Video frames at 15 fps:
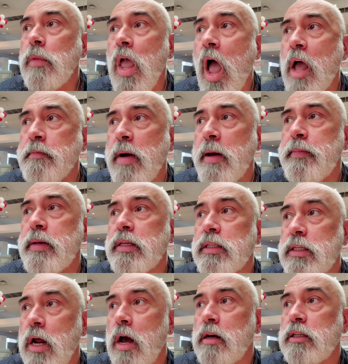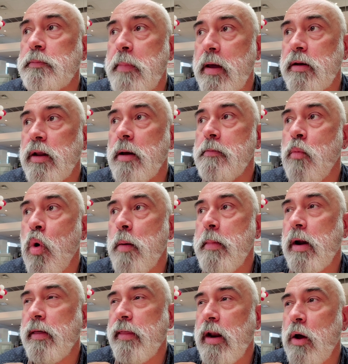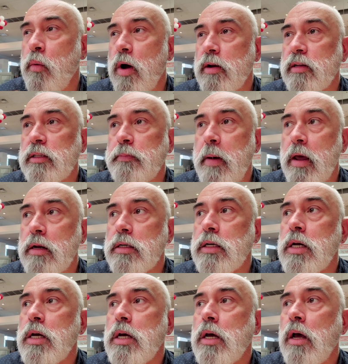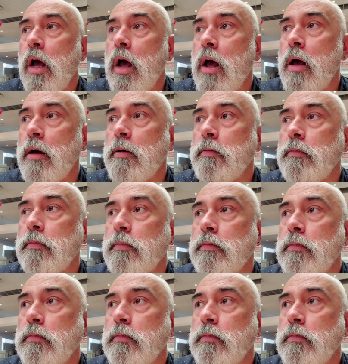I might be stuck spending more money than I want to spend. Oh,